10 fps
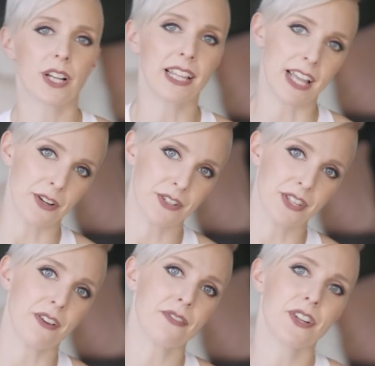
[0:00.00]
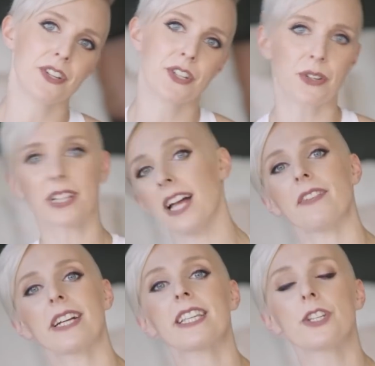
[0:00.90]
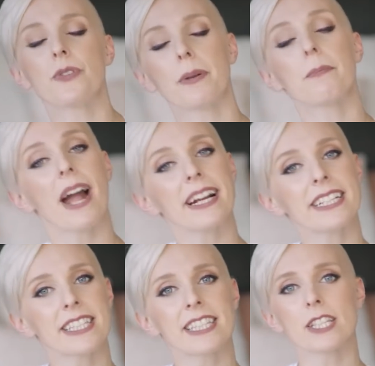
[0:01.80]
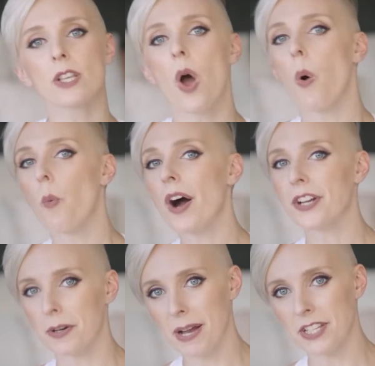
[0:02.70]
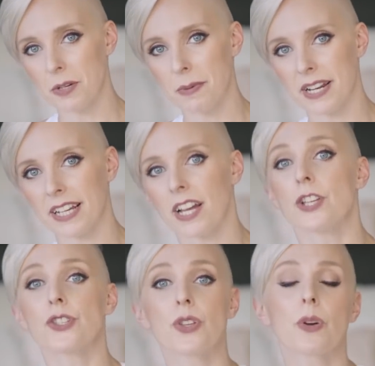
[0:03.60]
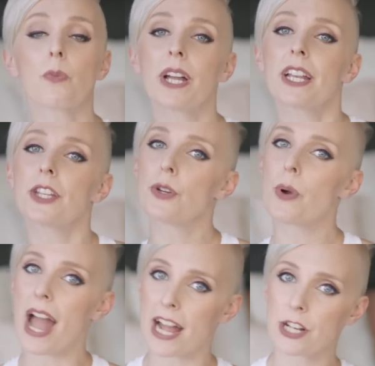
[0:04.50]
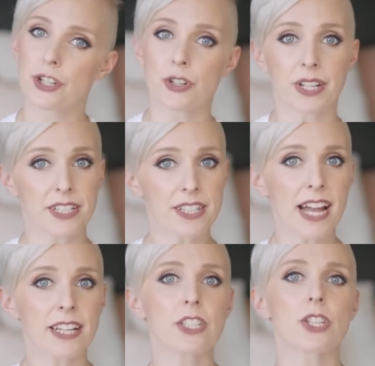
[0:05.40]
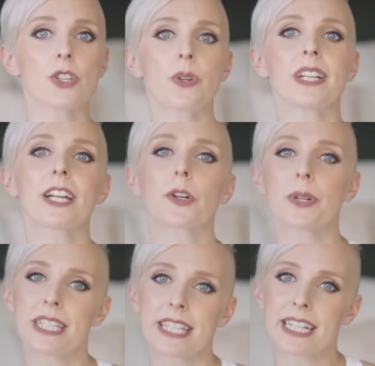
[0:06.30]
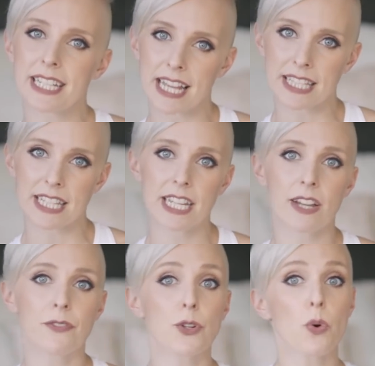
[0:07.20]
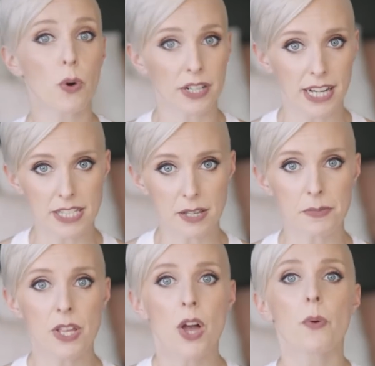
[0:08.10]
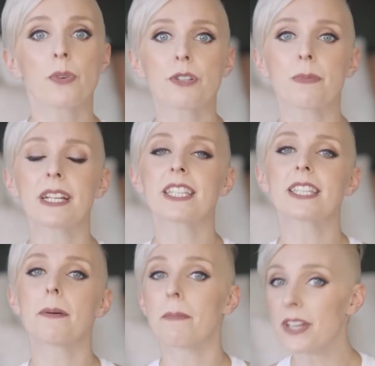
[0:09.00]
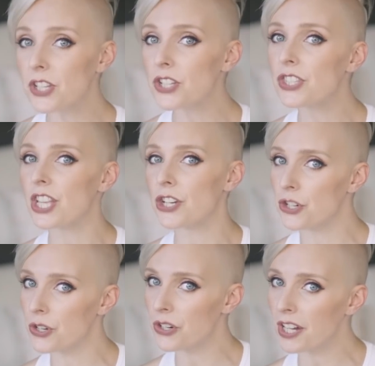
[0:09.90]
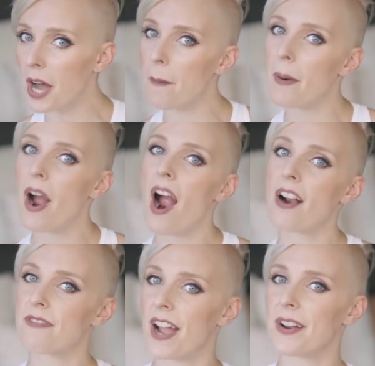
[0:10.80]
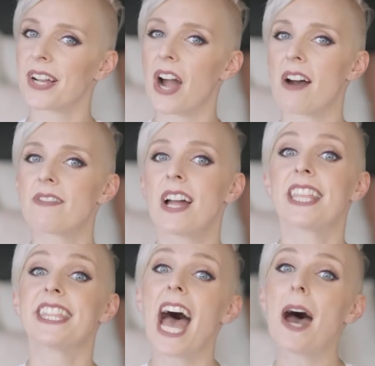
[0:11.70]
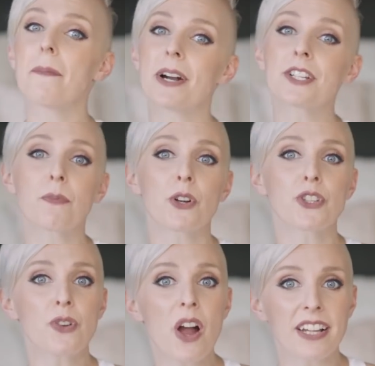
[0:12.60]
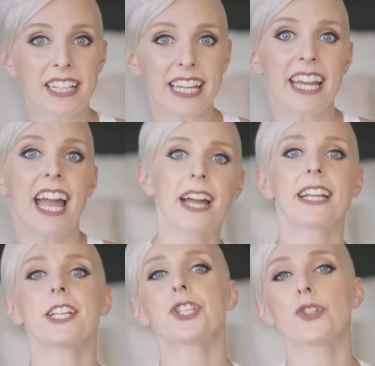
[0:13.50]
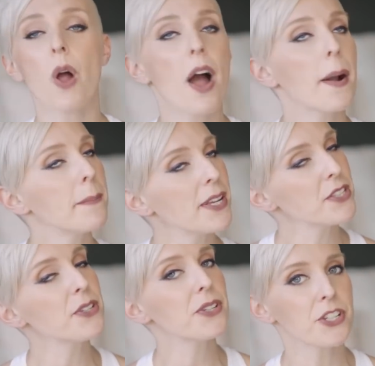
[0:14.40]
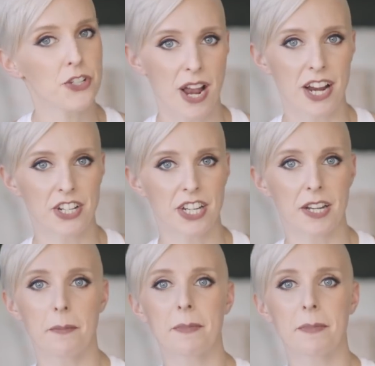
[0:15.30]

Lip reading: allow yourself to climax. And you can practice this while you're masturbating so that when you edge during sex, you can increase the intensity of your orgasms, which means the muscles that shoot your cum are firing off that much more strongly. And a strong muscle contraction